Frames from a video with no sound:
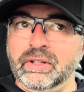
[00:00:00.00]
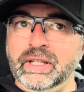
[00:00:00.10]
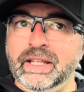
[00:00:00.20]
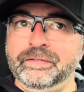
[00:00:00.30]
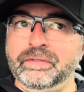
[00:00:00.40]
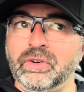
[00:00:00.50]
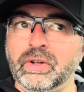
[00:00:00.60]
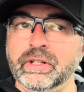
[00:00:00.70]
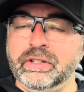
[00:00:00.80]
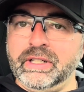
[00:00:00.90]
If
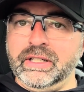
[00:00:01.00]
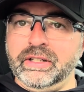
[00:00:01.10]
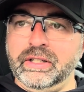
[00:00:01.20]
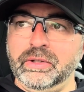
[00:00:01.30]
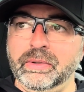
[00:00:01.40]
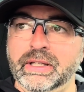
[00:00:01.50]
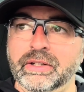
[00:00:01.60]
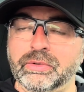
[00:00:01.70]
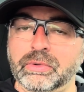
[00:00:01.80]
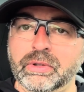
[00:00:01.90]
all you're trying to do
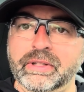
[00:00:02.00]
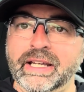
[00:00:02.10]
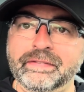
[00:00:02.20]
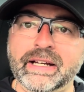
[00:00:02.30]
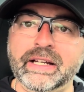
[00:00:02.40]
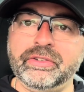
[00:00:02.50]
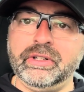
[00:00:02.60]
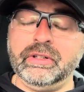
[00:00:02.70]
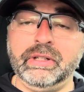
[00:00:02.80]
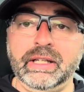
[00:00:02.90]
is rotate
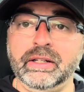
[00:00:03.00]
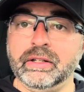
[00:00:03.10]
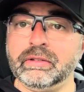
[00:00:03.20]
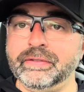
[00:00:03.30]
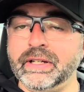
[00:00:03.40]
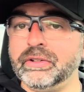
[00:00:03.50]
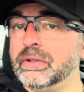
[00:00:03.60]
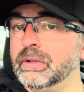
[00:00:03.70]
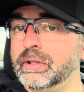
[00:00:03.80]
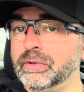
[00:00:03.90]
faster to either throw
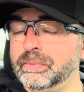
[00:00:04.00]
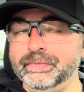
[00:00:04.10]
faster or,